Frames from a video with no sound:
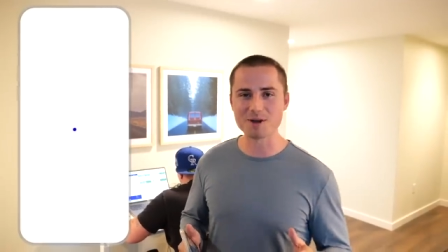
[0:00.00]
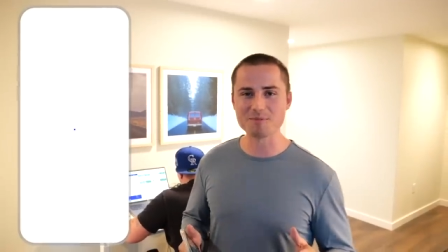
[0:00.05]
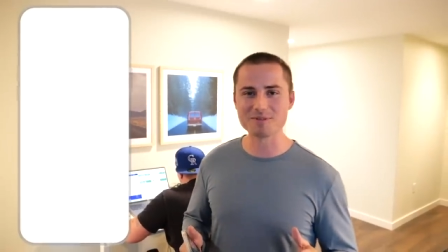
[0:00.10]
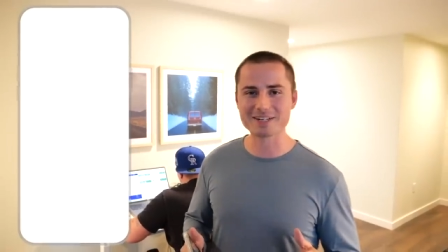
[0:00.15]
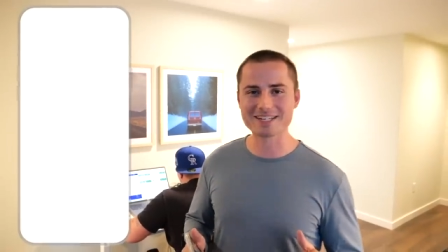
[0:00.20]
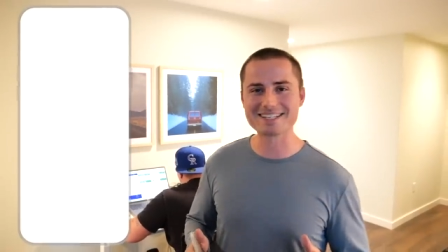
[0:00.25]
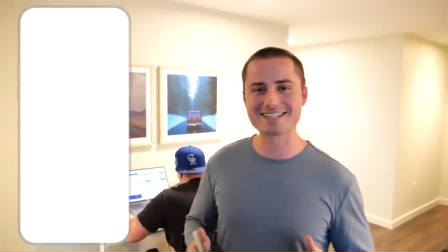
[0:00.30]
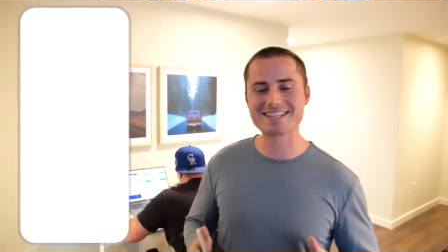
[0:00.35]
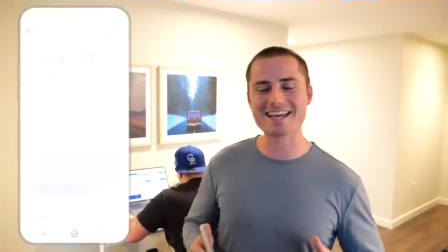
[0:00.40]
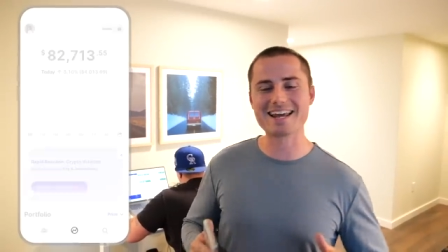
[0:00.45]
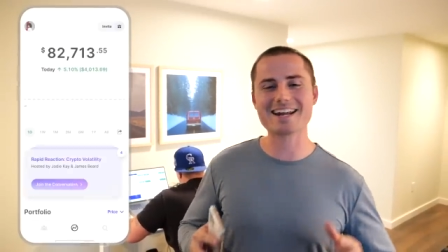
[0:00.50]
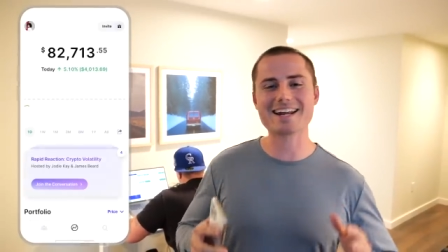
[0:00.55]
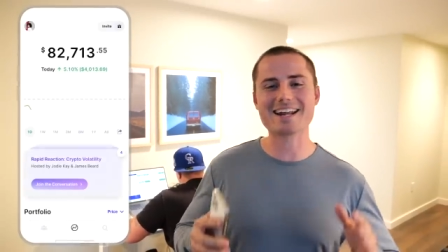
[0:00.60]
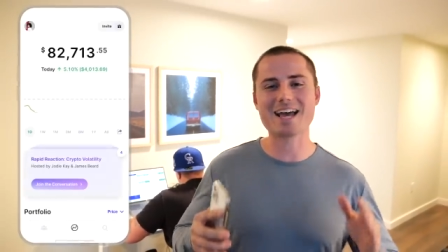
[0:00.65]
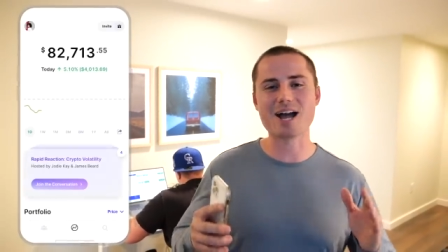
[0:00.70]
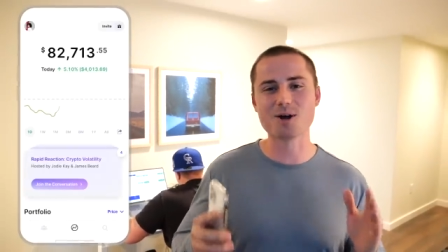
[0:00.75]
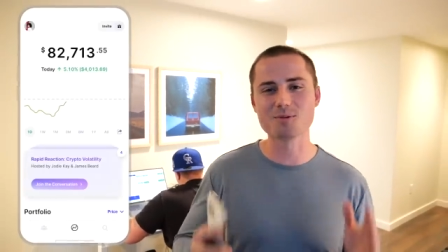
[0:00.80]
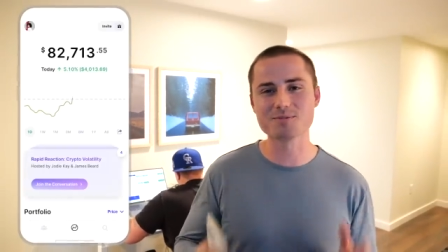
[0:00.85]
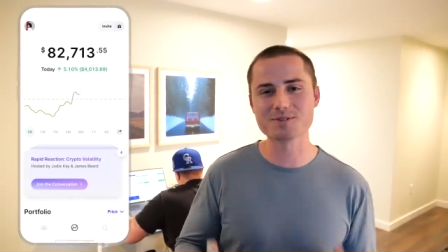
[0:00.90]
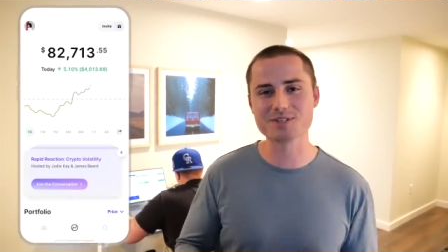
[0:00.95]
Public is that it
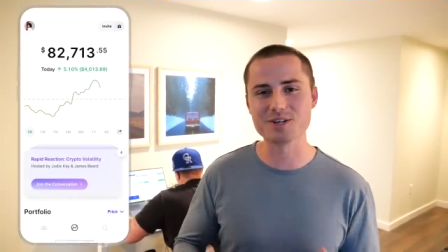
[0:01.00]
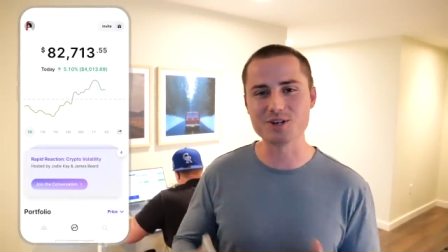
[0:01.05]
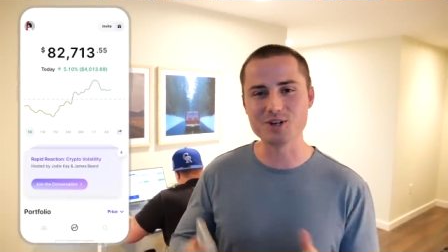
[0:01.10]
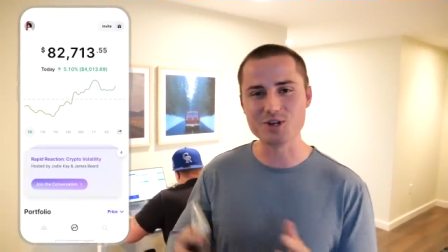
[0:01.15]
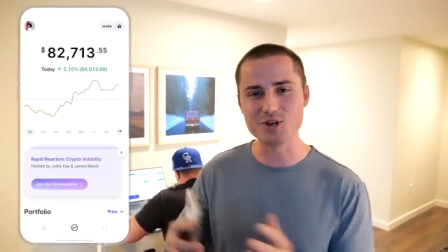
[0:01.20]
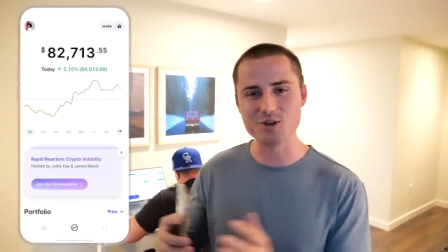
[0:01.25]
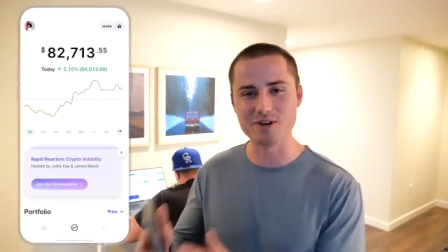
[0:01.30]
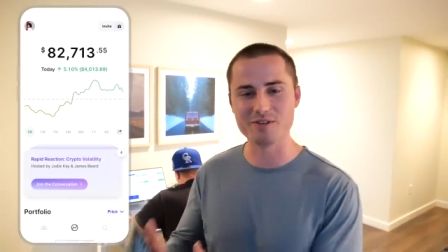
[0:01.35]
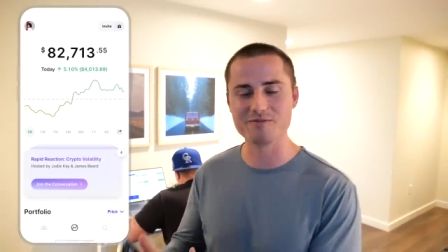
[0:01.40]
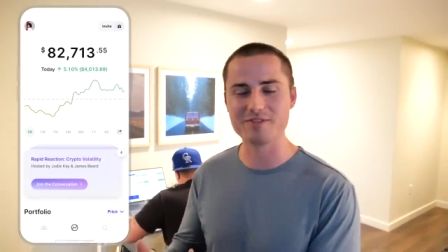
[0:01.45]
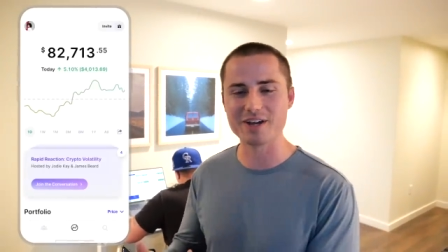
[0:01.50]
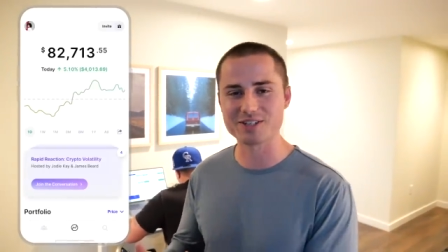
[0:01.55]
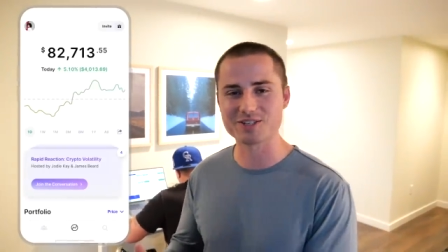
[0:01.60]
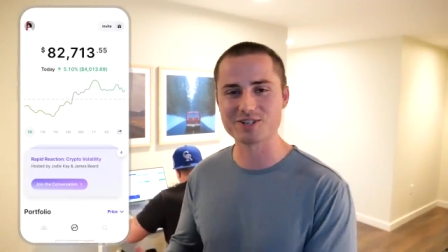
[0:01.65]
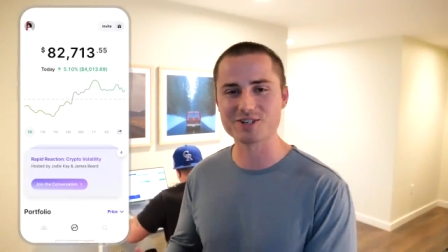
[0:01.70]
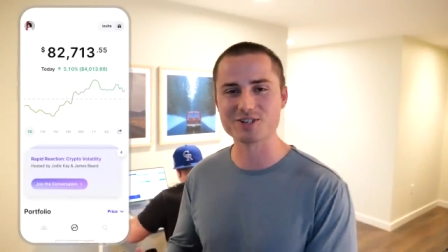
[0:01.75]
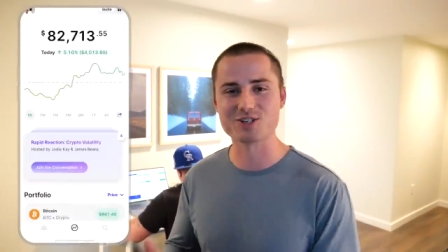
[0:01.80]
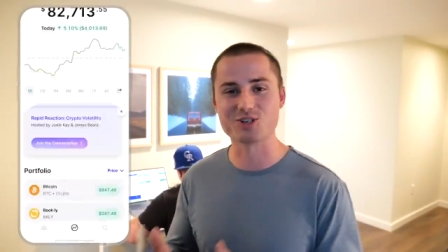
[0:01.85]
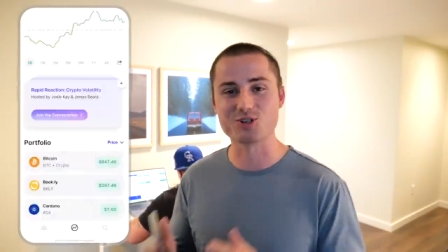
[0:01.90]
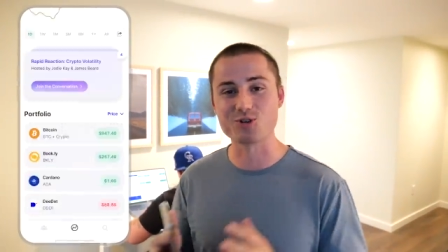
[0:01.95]
helps the new
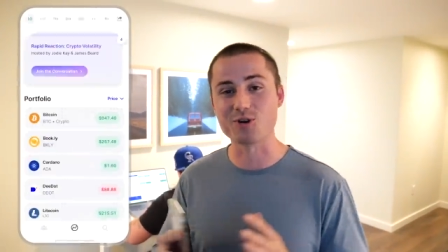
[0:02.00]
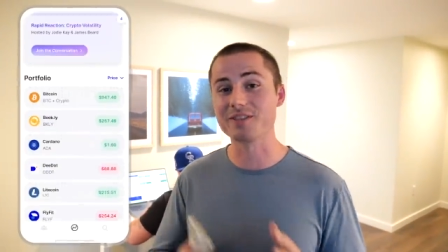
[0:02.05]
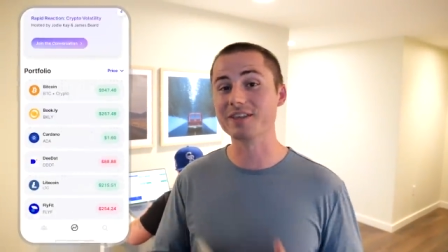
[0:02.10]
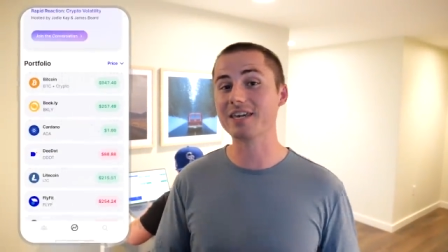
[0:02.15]
investors join